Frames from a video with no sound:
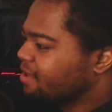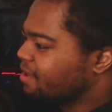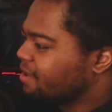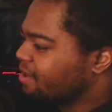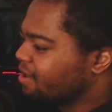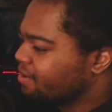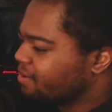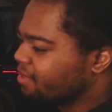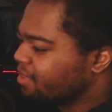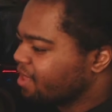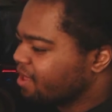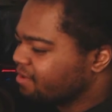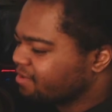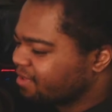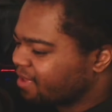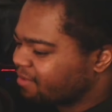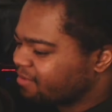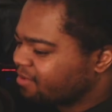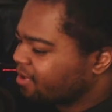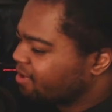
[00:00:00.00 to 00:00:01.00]
You know, in life,
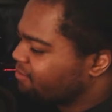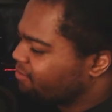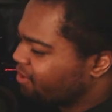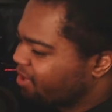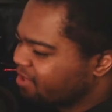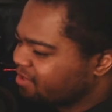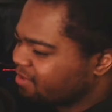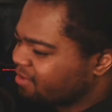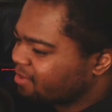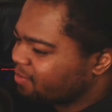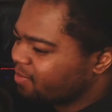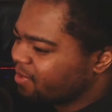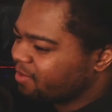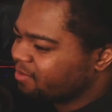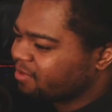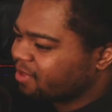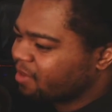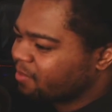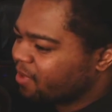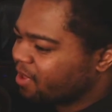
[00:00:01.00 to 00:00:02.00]
stop trying to find something to be
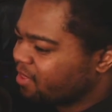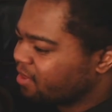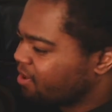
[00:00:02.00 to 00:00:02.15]
upset about.